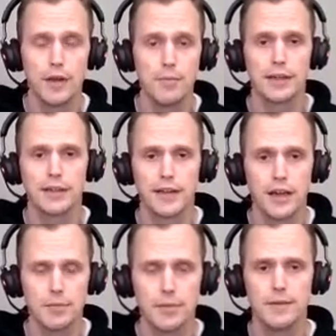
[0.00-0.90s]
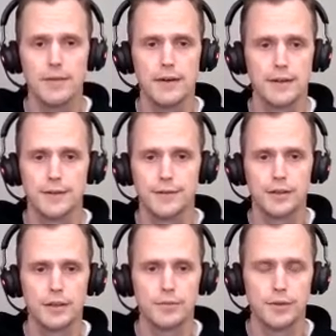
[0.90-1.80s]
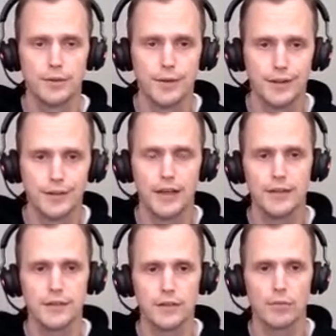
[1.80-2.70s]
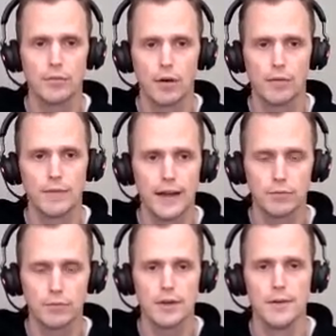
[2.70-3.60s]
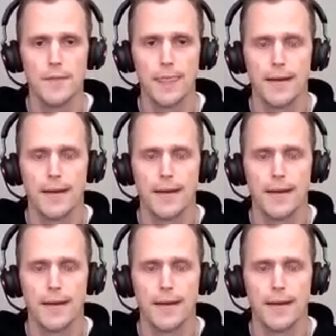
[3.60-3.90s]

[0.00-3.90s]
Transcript: Impact Academy to give you a taste of that one.